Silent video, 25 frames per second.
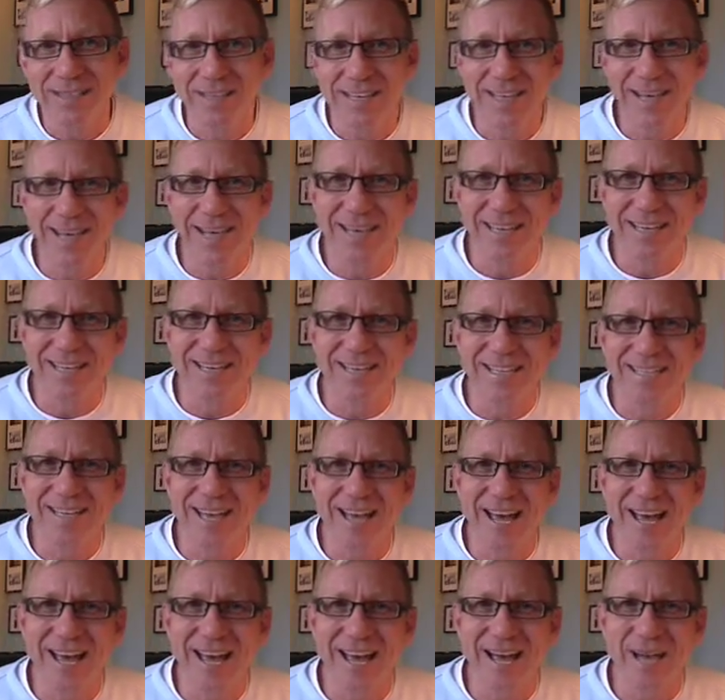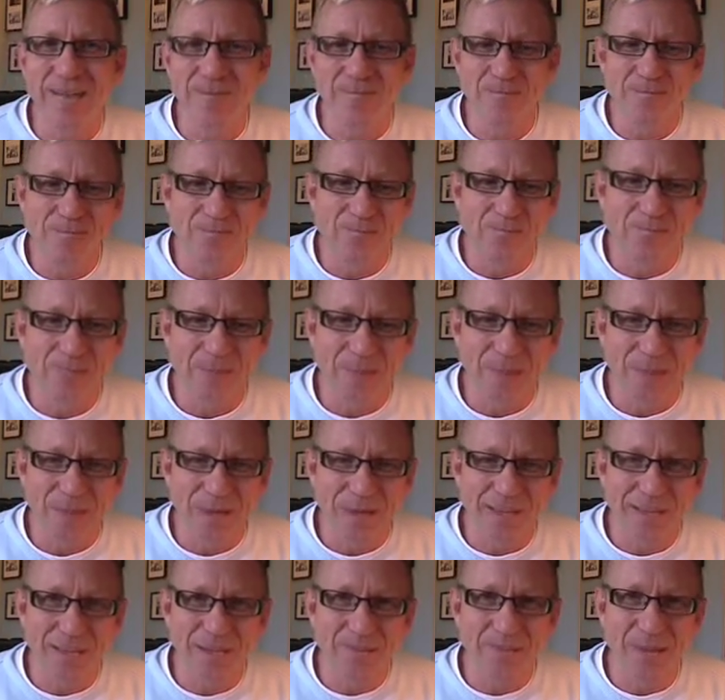And
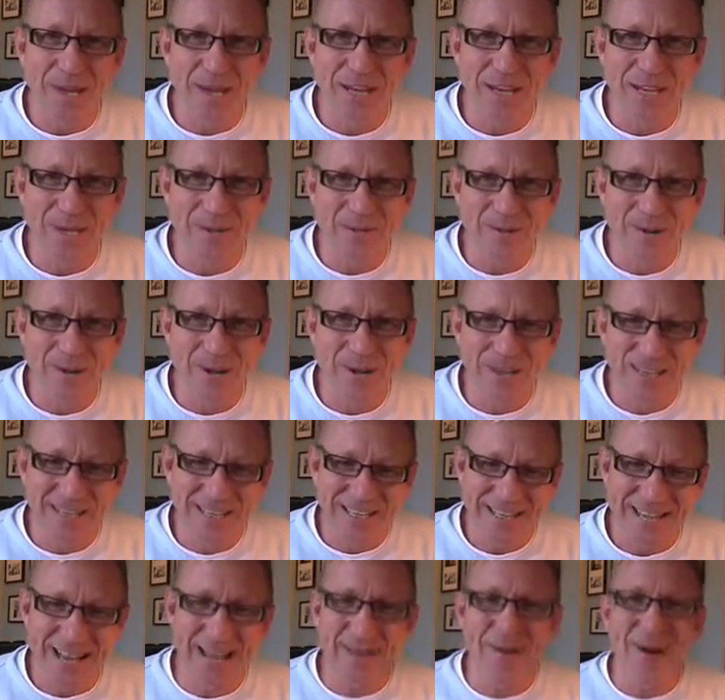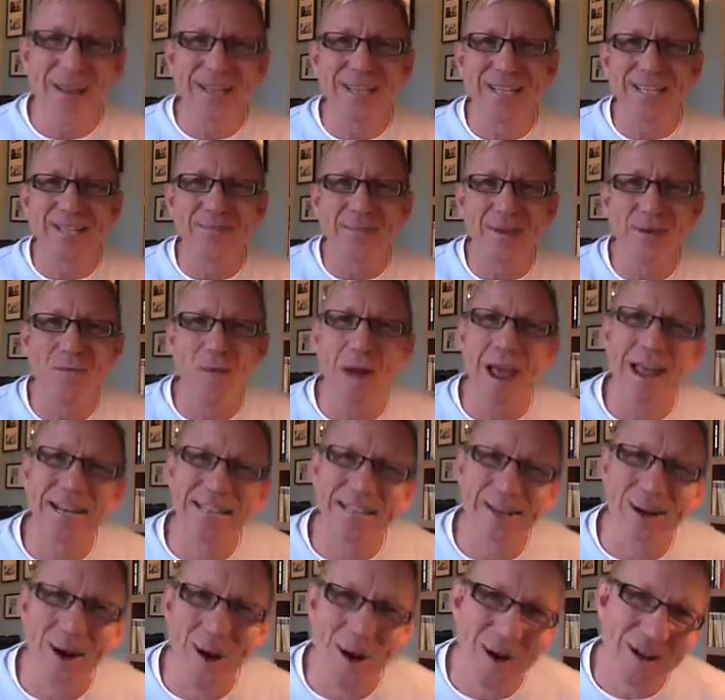it's beginning to work. Anyway, that's me
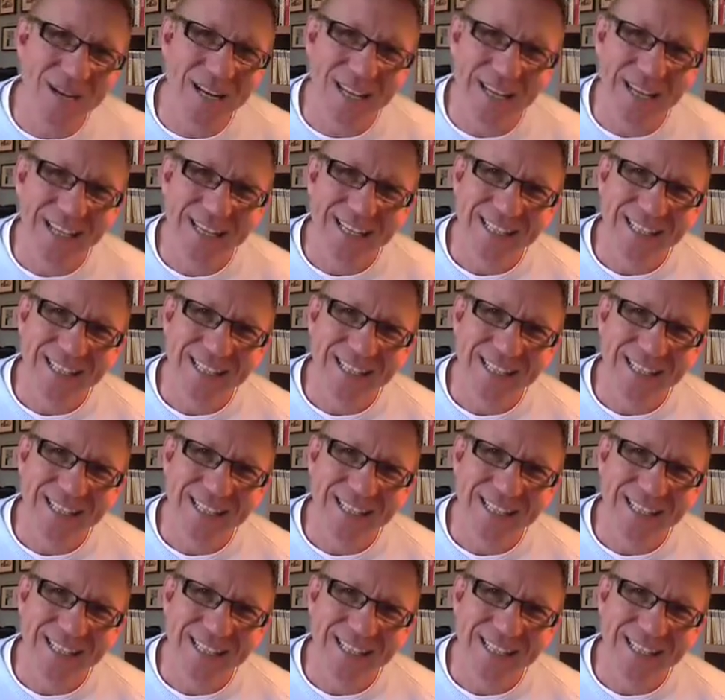ranting on.